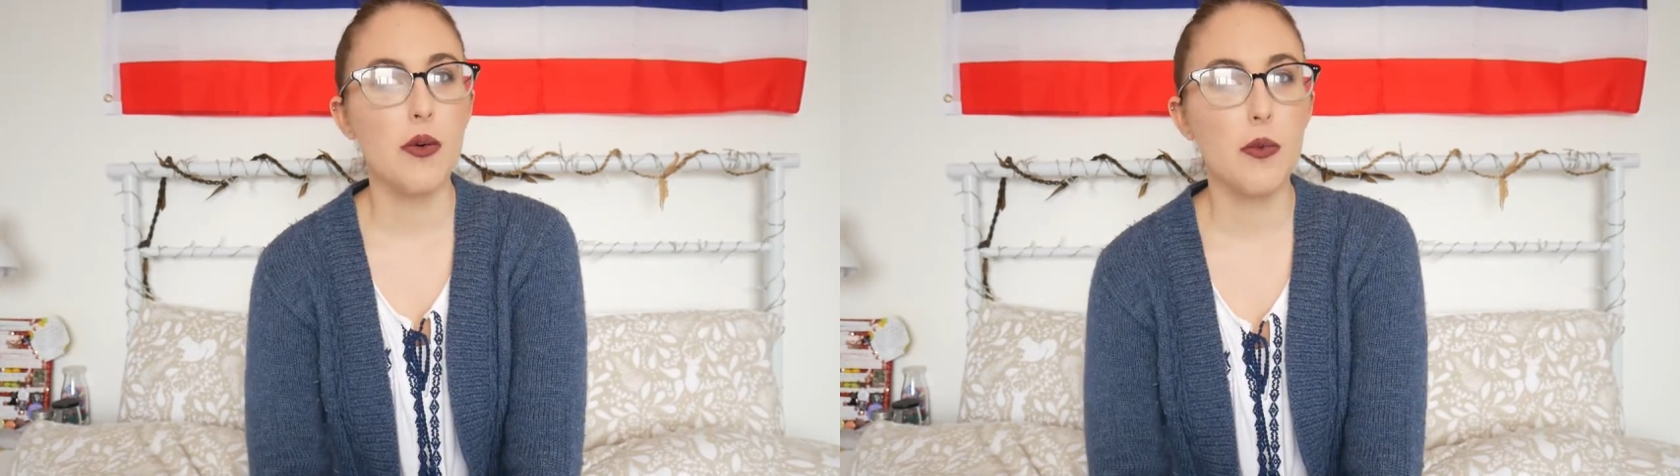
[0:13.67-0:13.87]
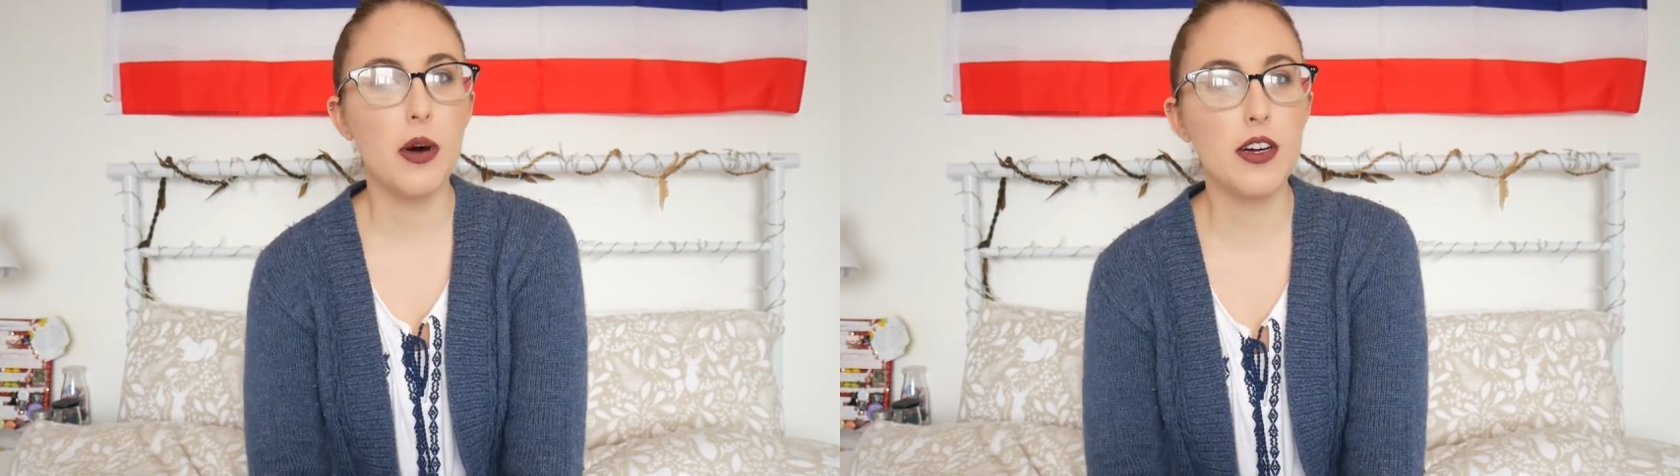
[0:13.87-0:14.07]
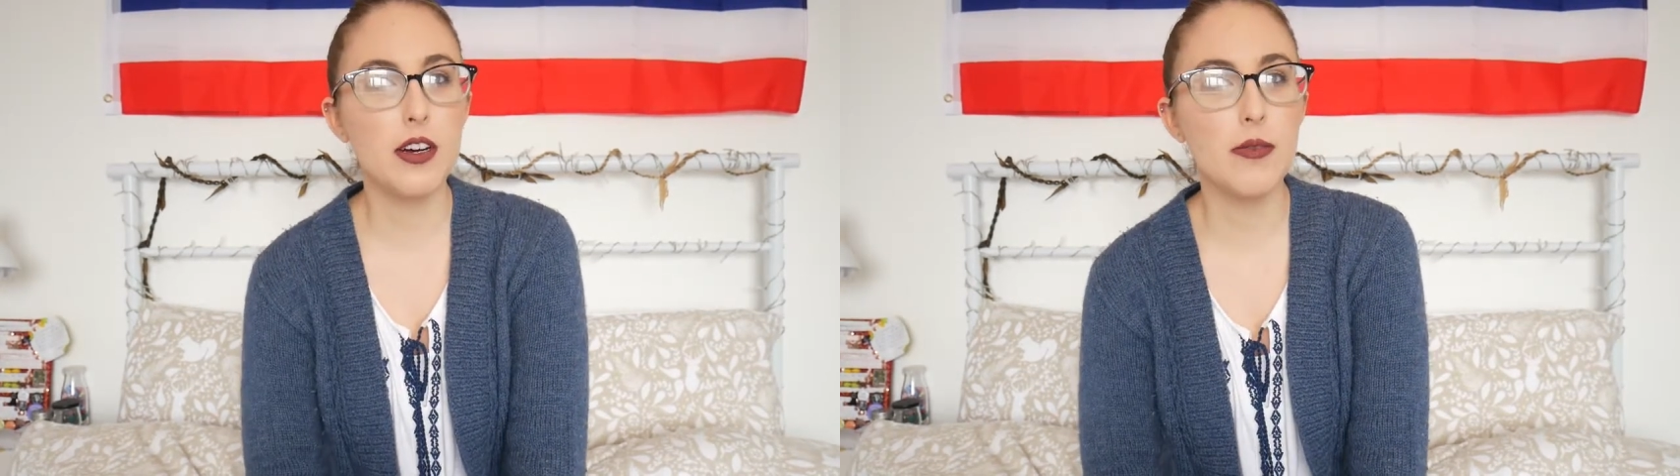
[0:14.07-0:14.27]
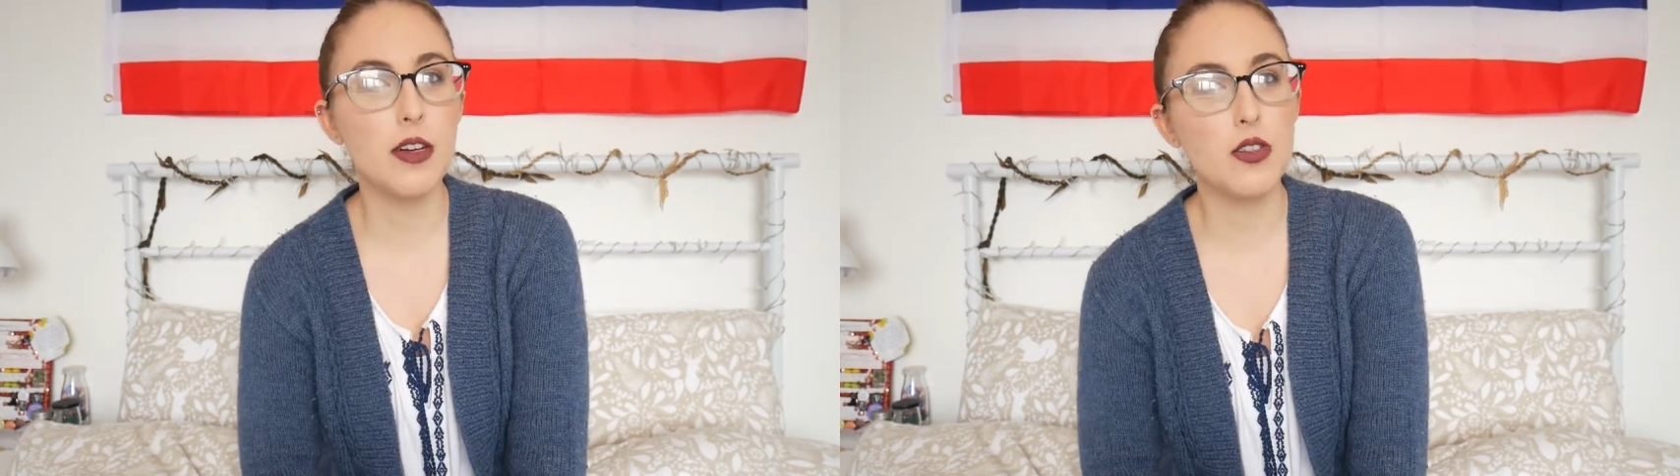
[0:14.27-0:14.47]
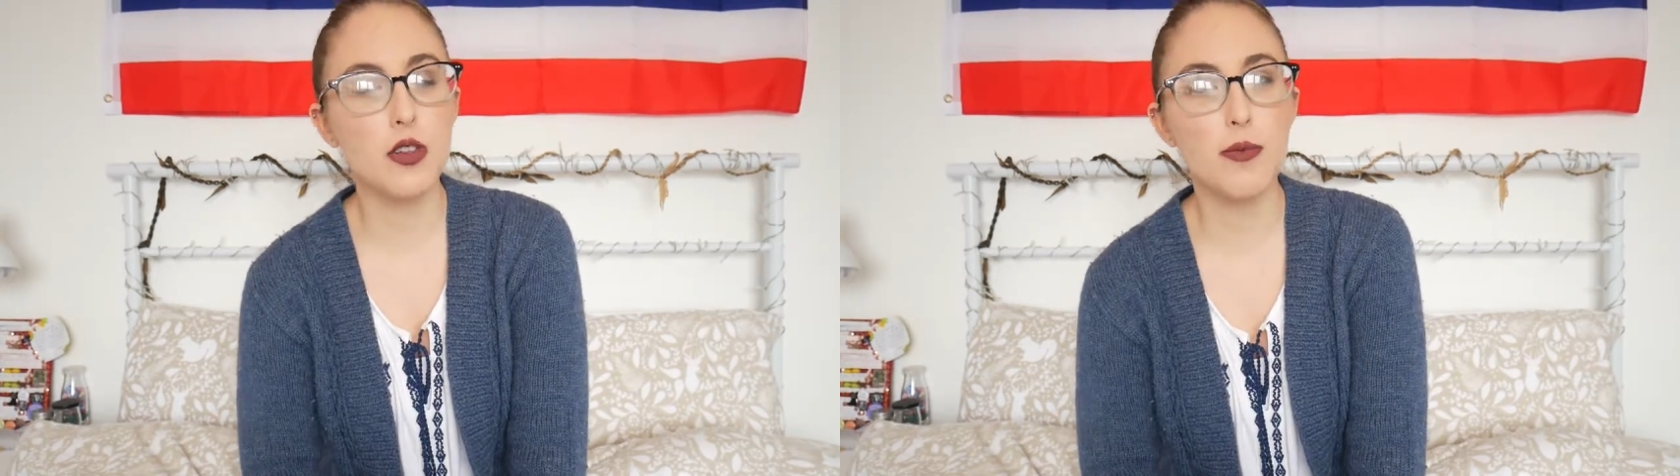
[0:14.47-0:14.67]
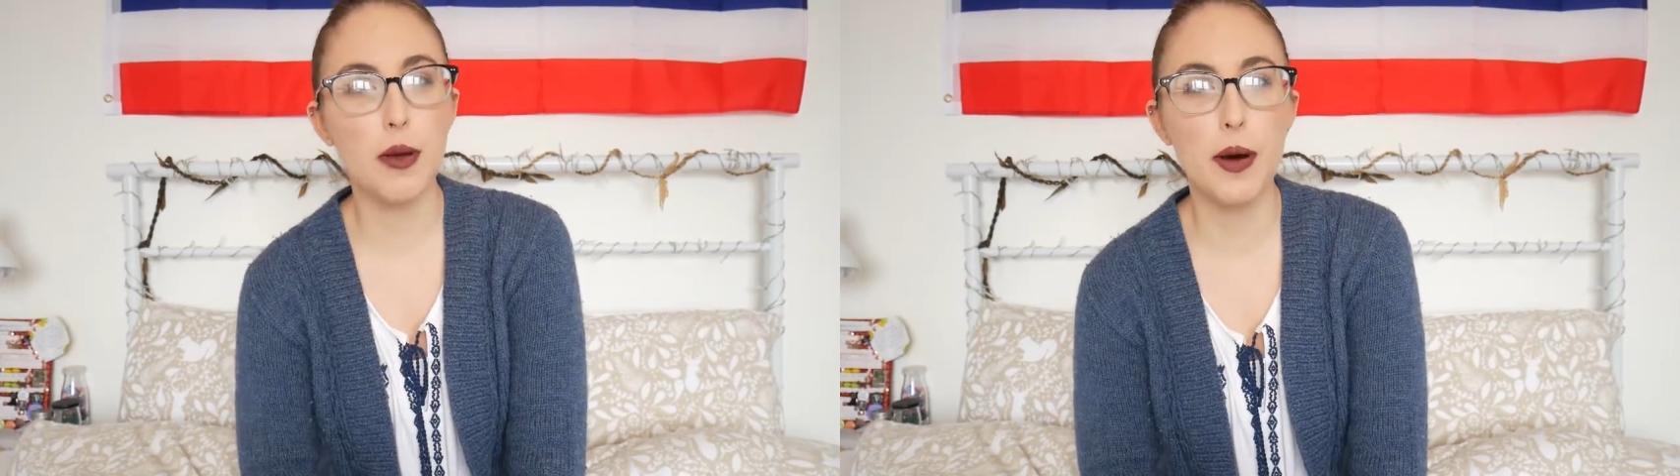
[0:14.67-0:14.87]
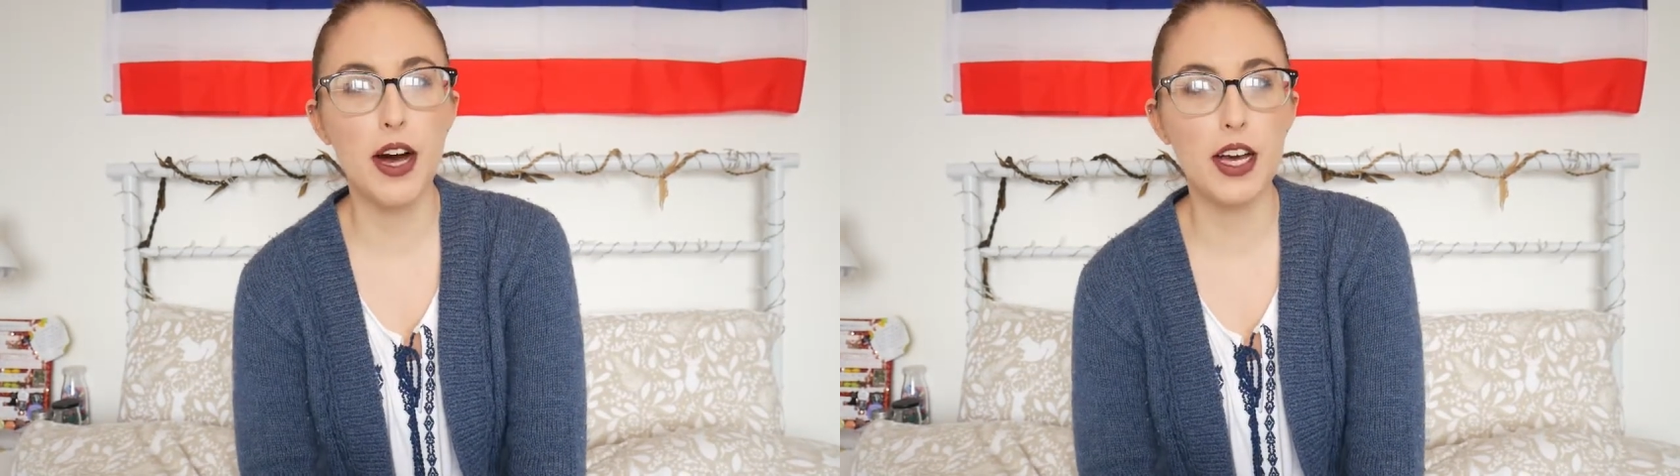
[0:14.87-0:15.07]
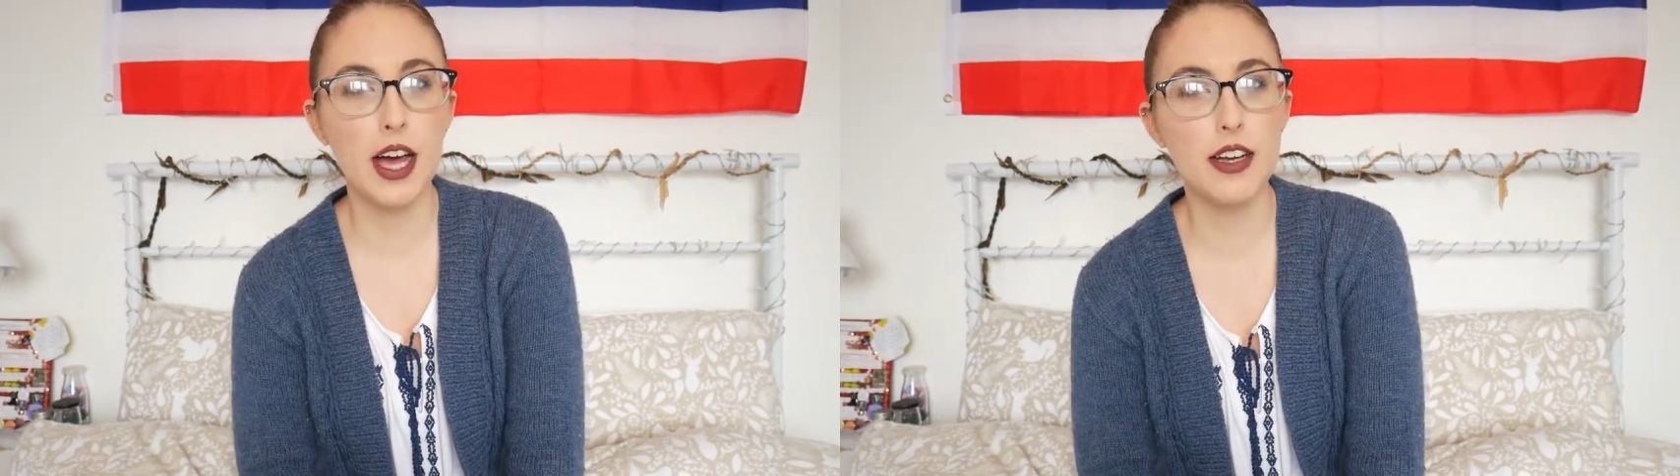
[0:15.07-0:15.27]
Welcome to my
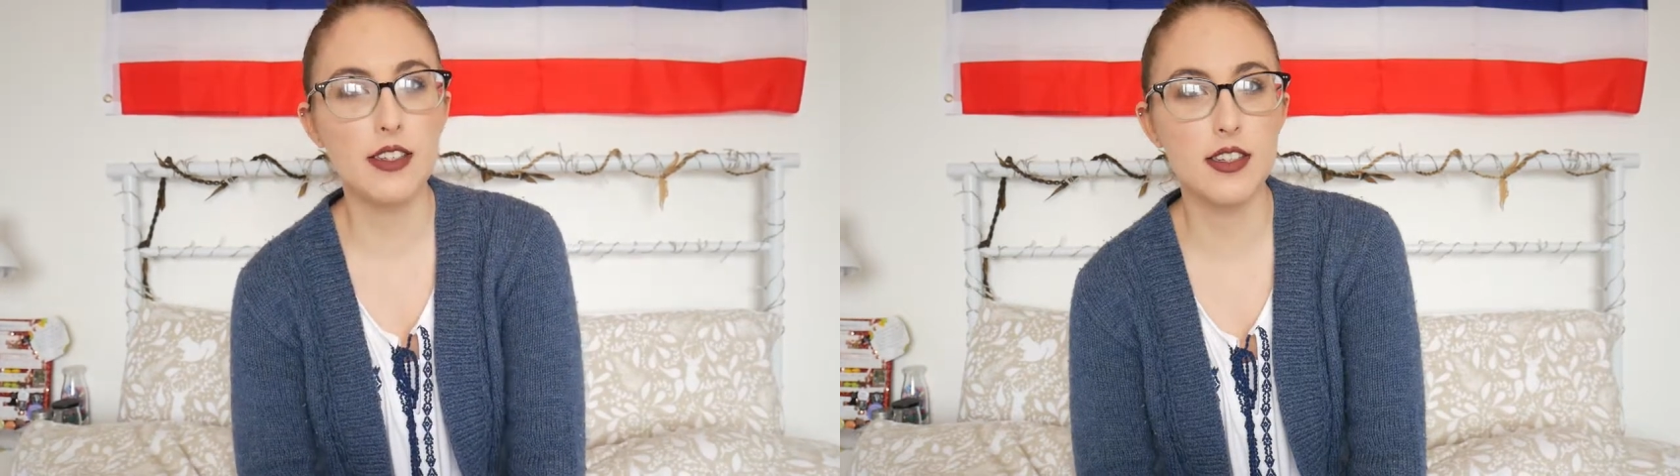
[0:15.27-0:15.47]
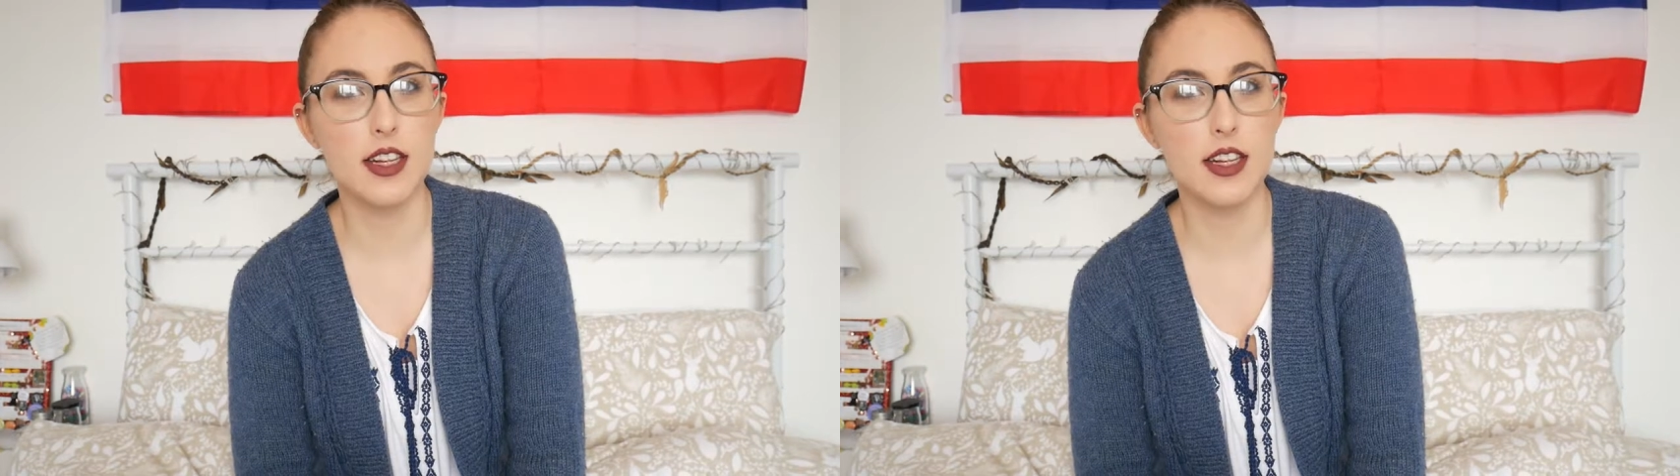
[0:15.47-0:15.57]
podcast